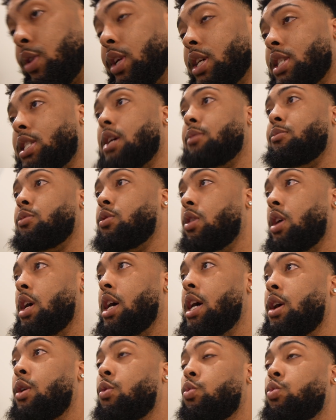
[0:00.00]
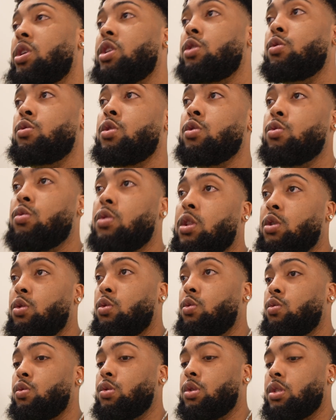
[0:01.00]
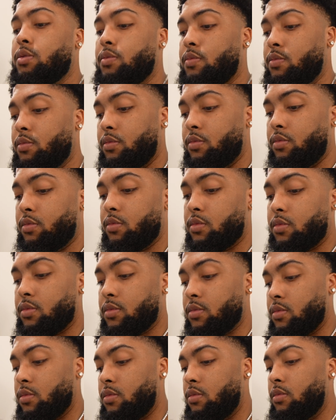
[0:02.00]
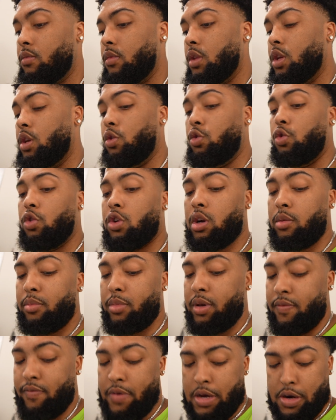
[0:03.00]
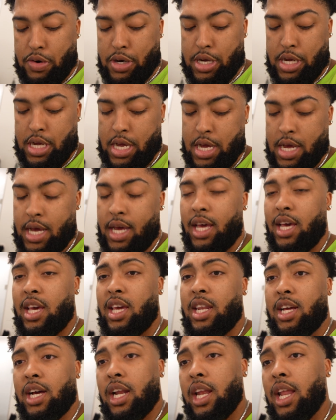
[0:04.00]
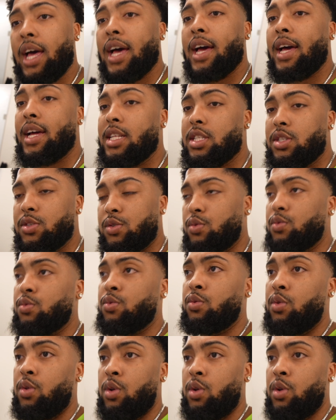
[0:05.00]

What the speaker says: an example, when you do lose, you're gonna be very inclined to